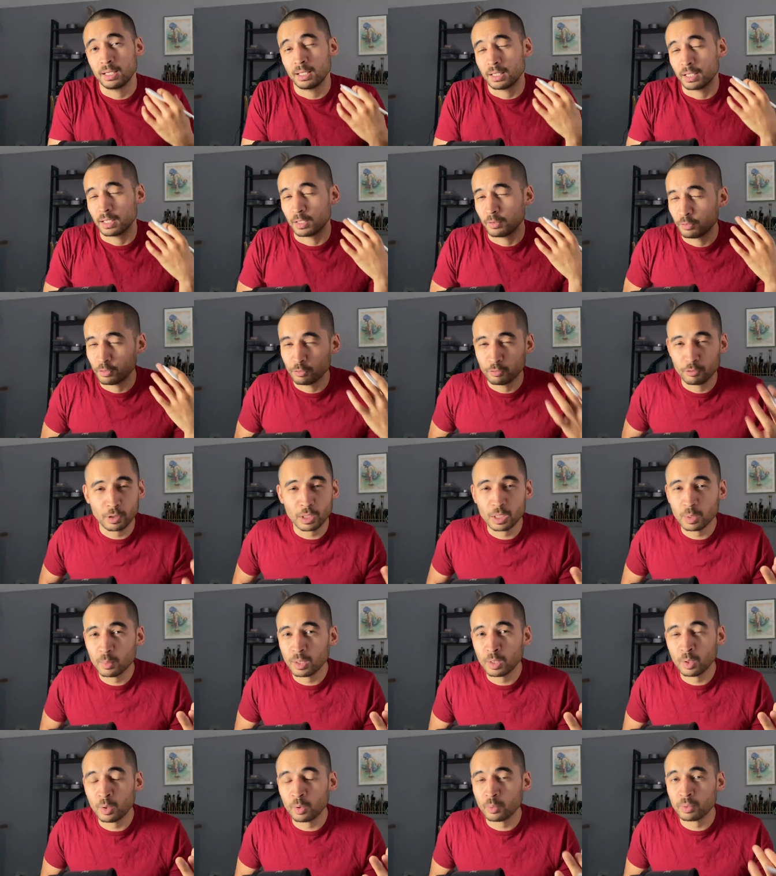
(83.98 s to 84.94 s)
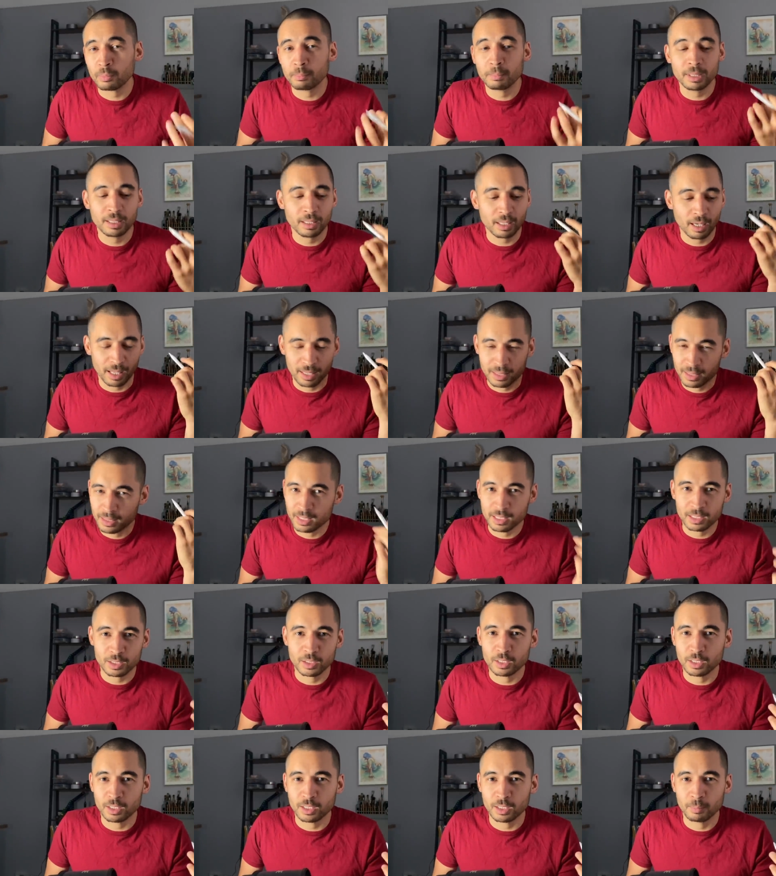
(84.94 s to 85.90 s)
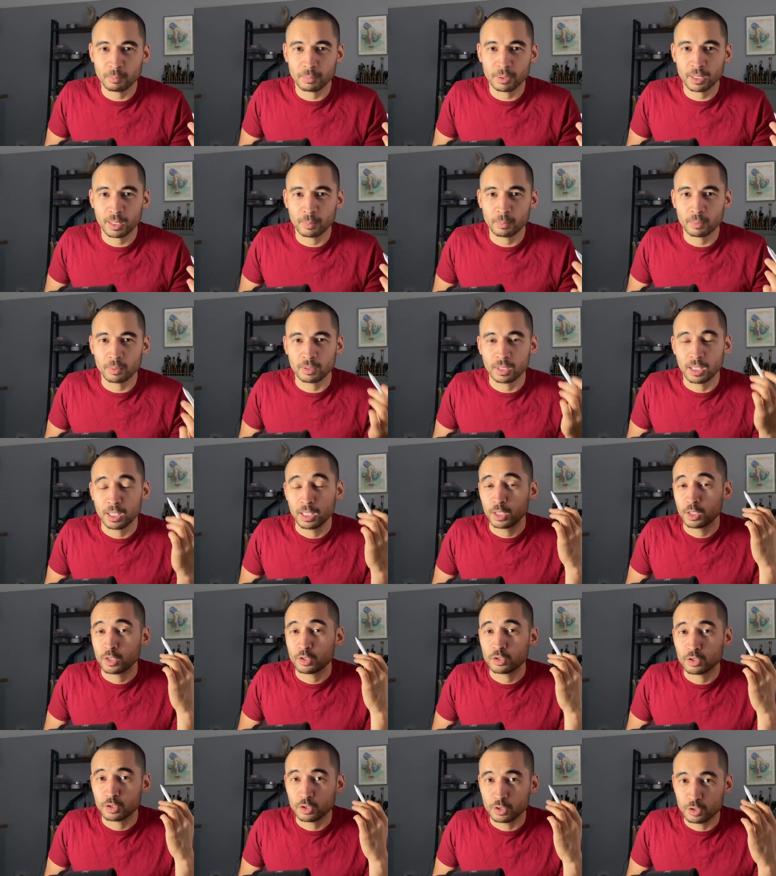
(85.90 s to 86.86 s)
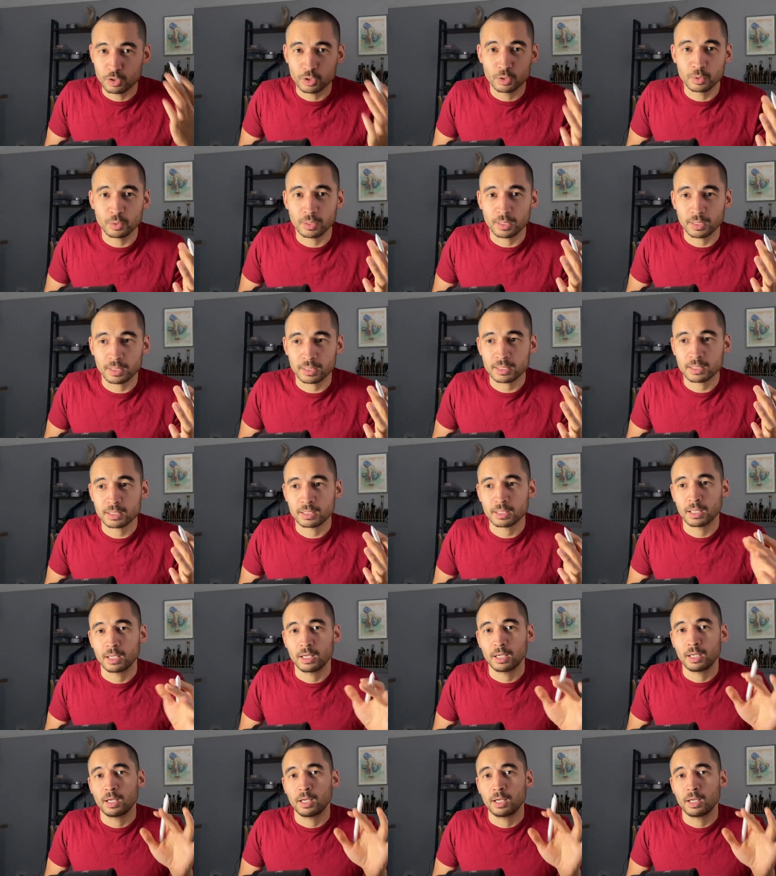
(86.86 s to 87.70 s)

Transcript: And if you follow along with me, I think you're gonna be able to do this.